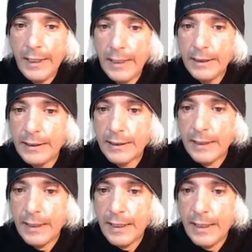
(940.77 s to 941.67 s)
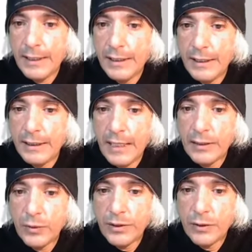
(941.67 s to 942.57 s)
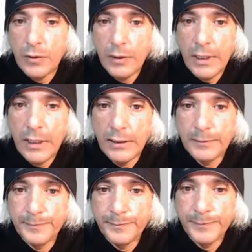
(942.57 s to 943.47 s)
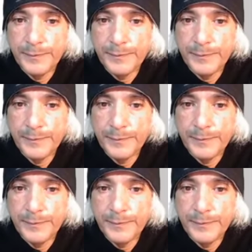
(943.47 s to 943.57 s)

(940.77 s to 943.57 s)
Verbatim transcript: And I think that's what's going on.